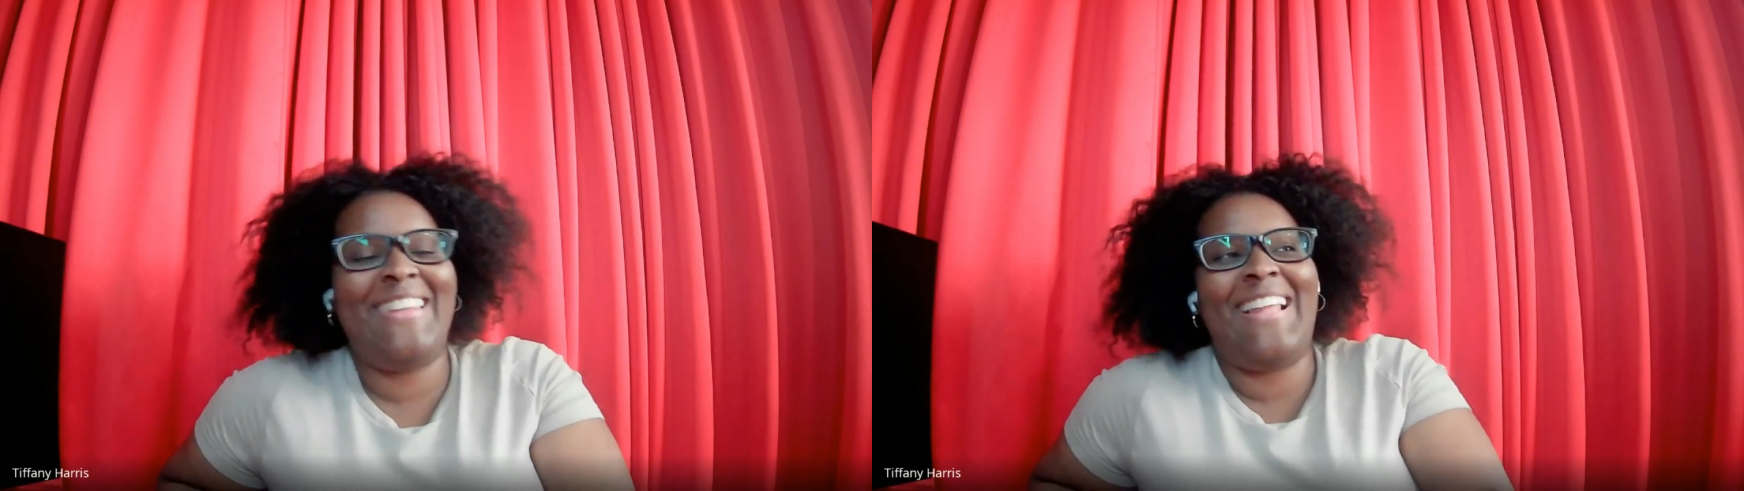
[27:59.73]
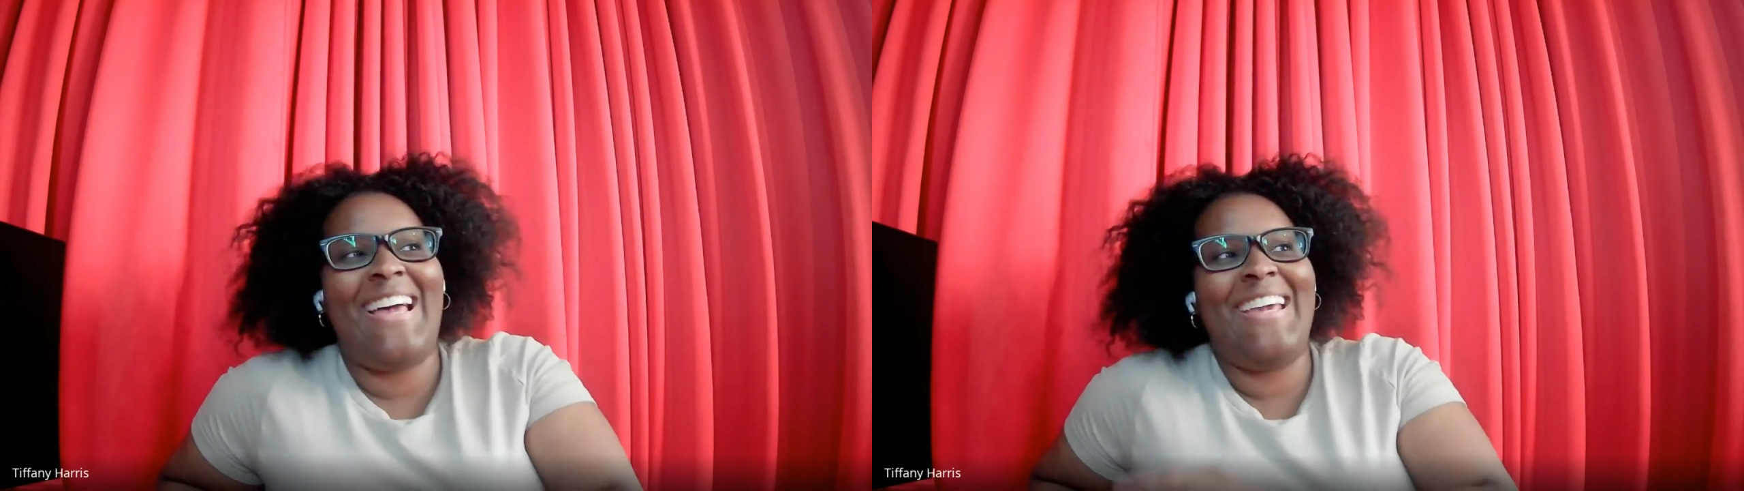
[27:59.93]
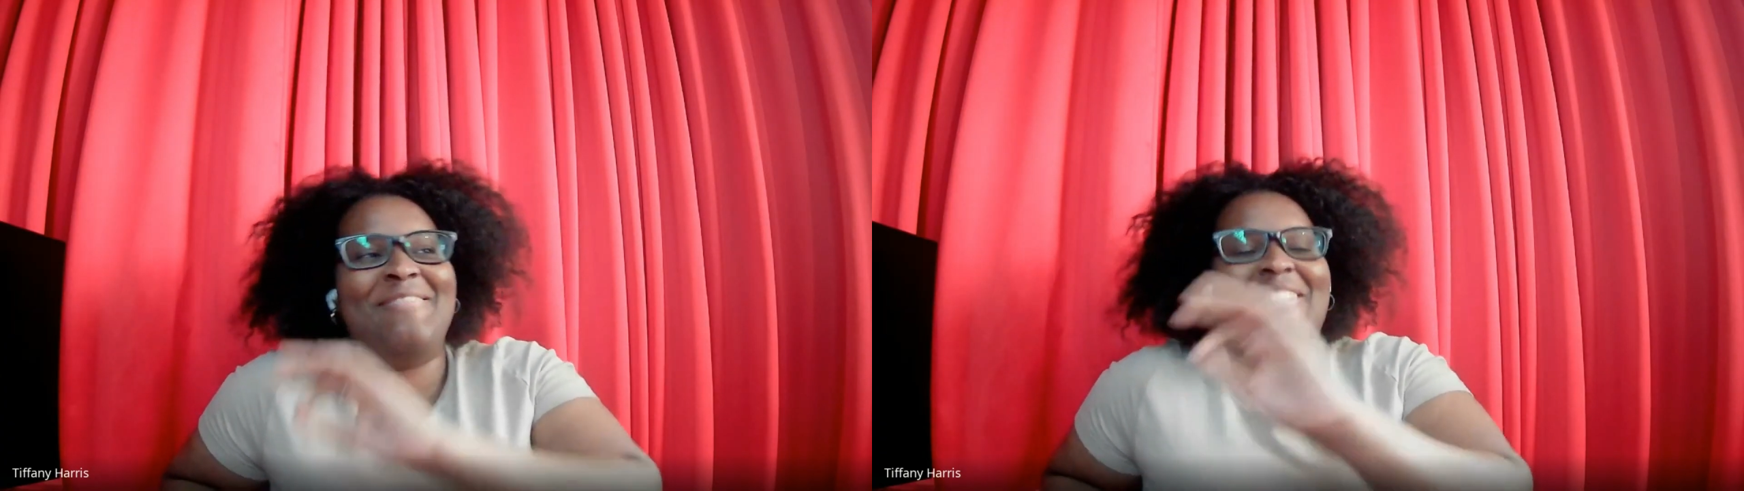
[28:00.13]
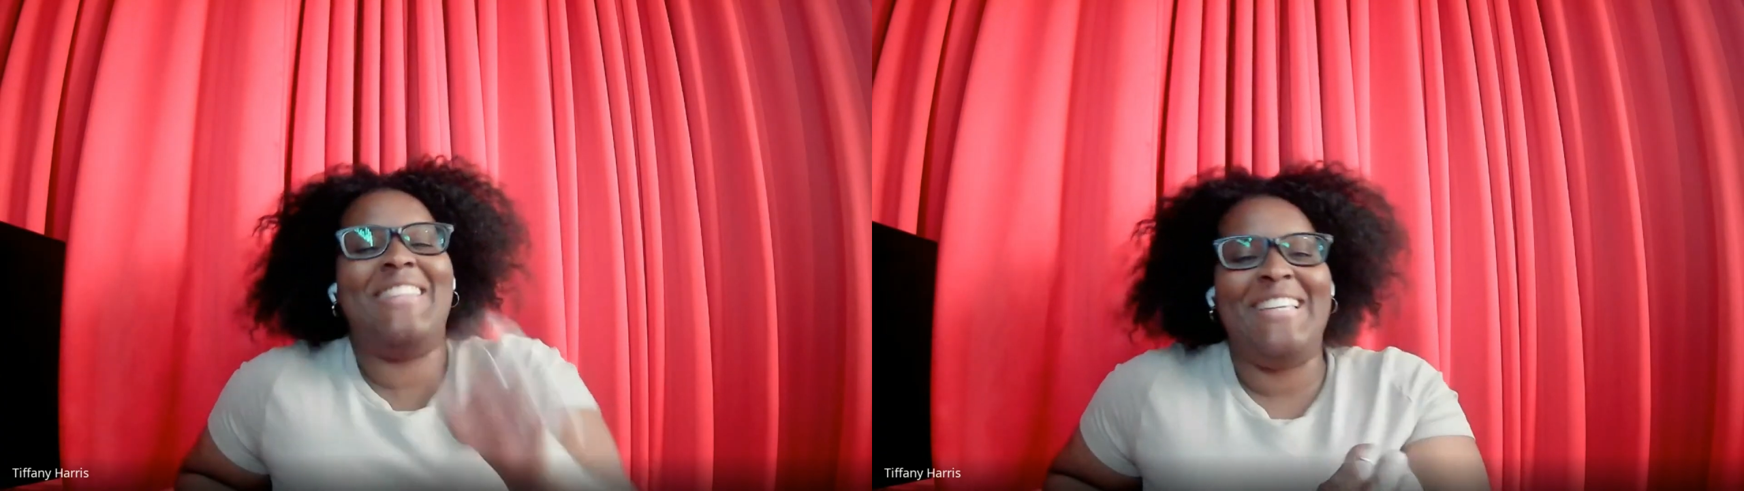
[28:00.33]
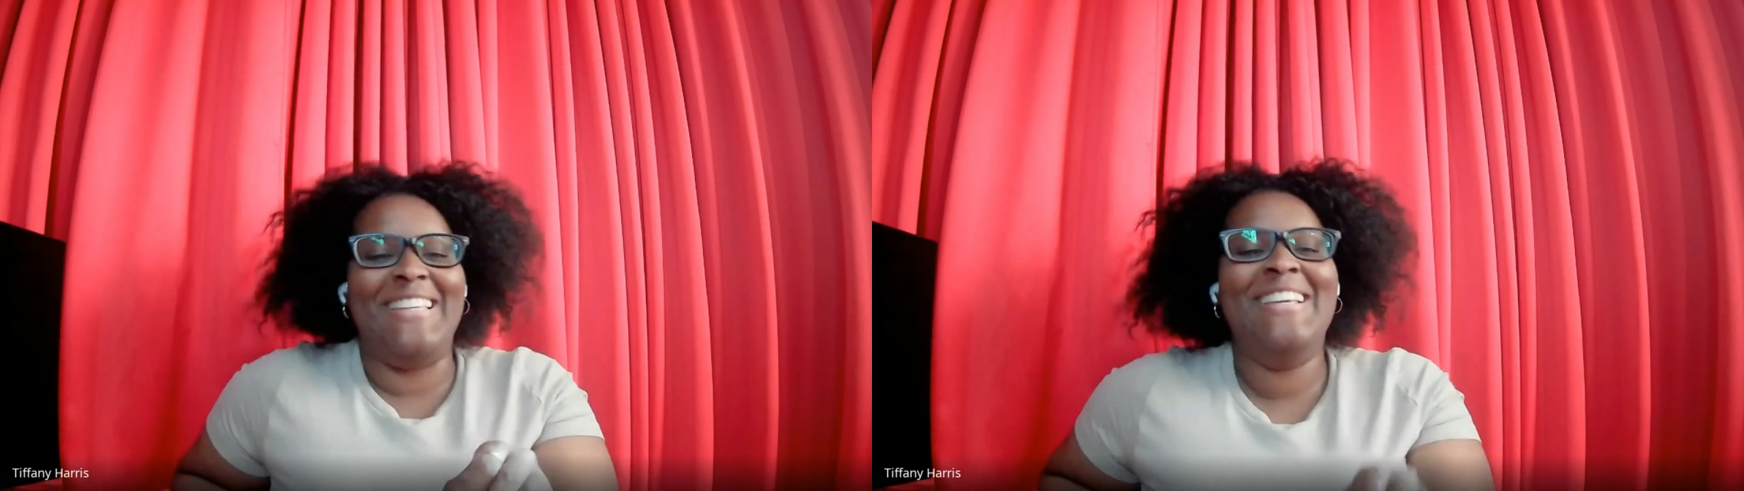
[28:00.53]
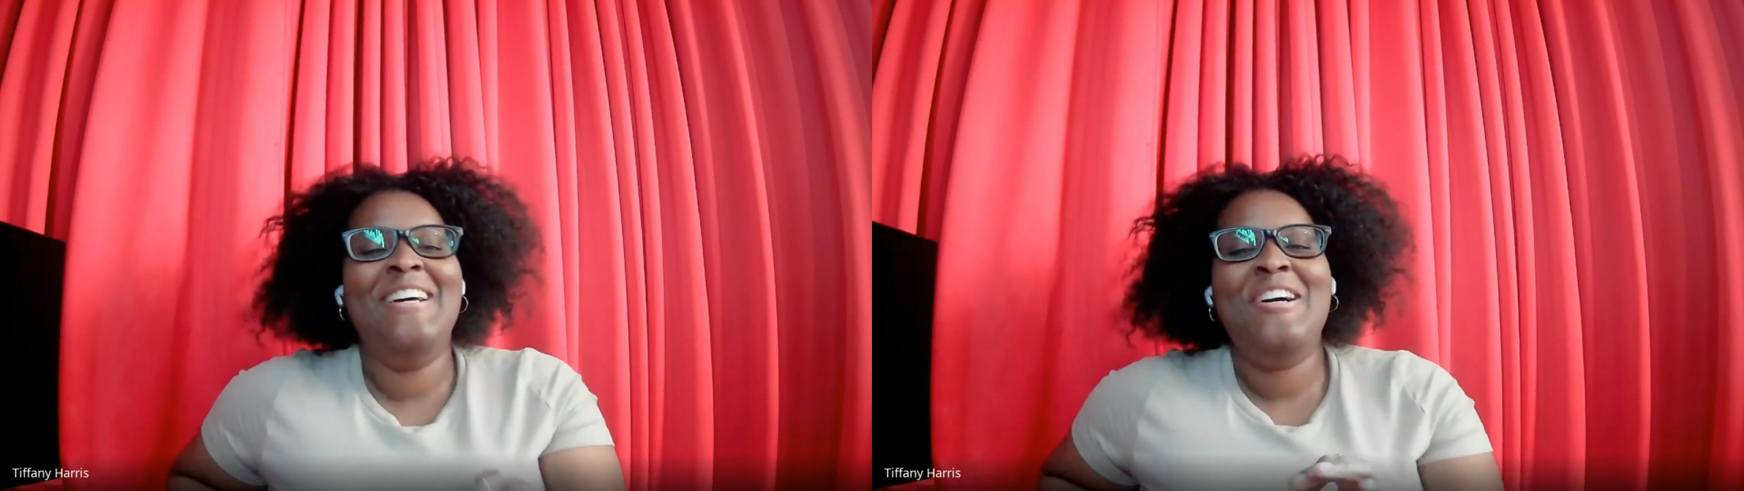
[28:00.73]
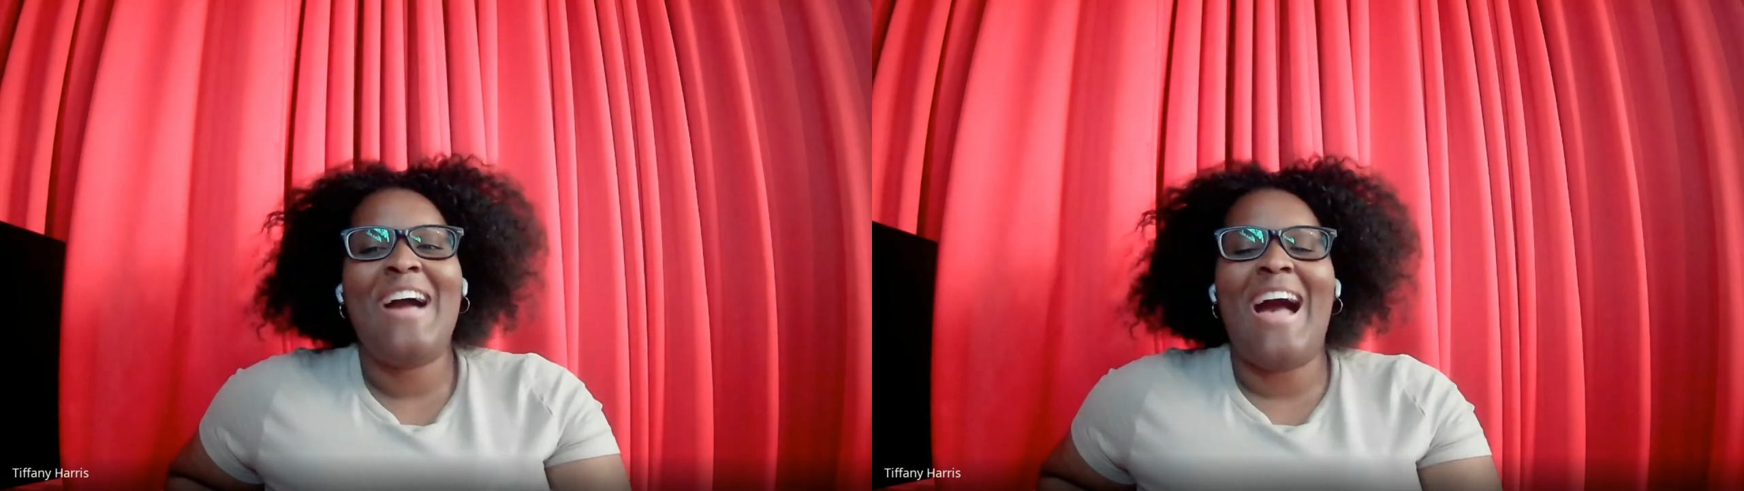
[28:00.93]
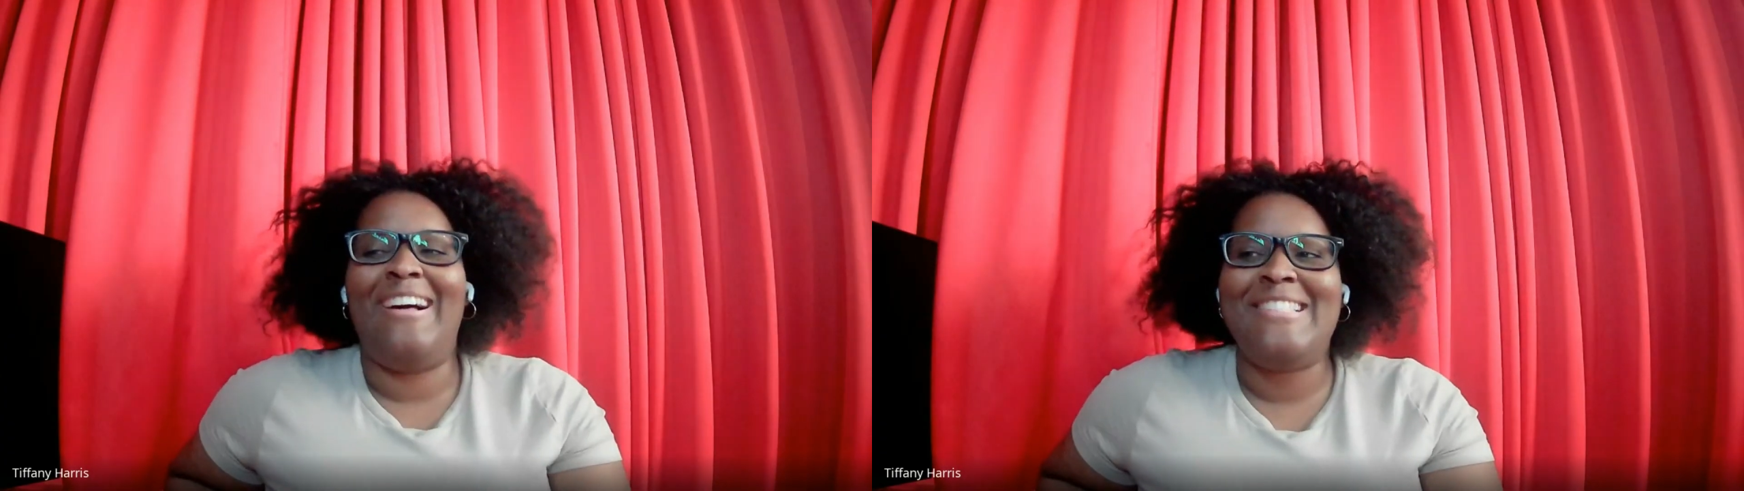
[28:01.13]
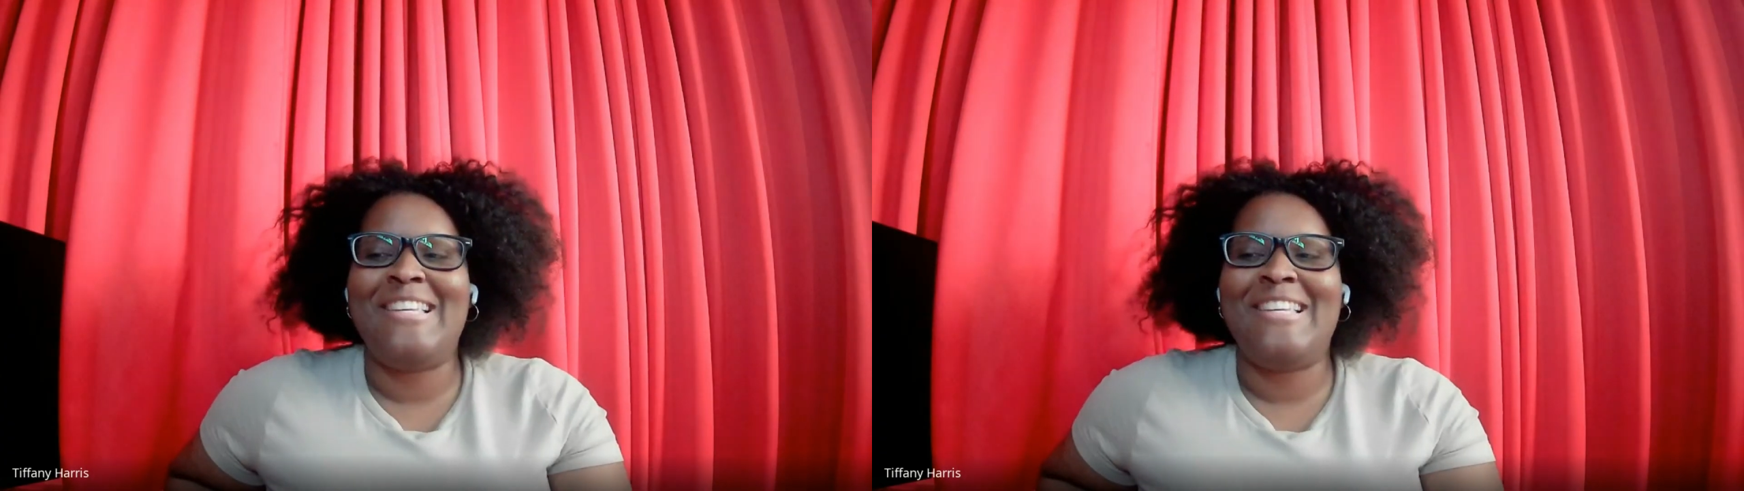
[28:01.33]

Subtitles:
Like, but then I'll